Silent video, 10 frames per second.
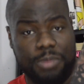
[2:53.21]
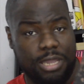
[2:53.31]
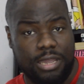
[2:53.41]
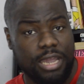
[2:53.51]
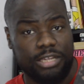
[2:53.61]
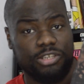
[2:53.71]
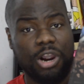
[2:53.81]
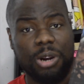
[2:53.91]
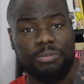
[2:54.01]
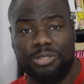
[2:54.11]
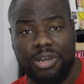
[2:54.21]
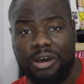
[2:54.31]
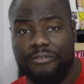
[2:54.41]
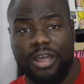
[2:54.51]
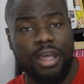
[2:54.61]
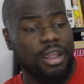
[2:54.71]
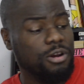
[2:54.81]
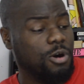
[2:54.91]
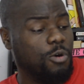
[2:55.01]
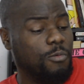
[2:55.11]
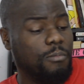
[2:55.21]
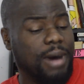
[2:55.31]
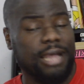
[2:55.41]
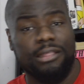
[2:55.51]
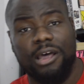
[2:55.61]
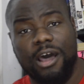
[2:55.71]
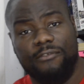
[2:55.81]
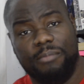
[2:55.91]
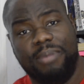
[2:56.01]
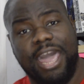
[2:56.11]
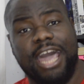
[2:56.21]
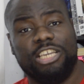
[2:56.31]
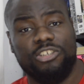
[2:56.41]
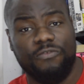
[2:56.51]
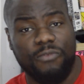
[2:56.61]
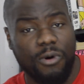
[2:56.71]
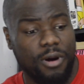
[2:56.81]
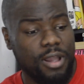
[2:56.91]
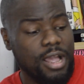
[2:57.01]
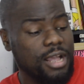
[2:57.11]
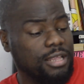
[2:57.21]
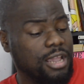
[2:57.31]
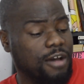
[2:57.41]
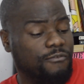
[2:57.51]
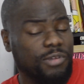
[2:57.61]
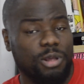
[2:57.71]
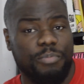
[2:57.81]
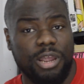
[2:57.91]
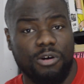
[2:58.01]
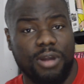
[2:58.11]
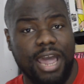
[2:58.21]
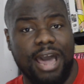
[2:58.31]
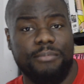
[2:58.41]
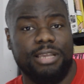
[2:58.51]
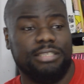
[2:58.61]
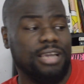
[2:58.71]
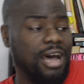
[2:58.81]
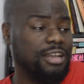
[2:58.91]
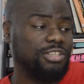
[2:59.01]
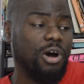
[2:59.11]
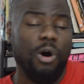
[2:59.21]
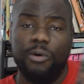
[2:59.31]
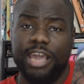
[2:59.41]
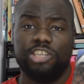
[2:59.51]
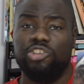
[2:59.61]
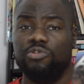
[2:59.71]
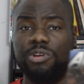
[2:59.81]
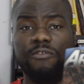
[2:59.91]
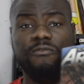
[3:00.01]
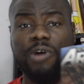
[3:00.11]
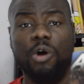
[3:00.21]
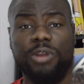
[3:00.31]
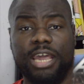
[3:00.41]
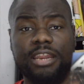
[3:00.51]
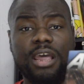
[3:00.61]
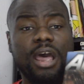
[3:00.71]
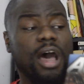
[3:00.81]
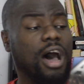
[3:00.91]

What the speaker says: to me in terms of, my love and passion for the Filipino comics. It's a whole issue devoted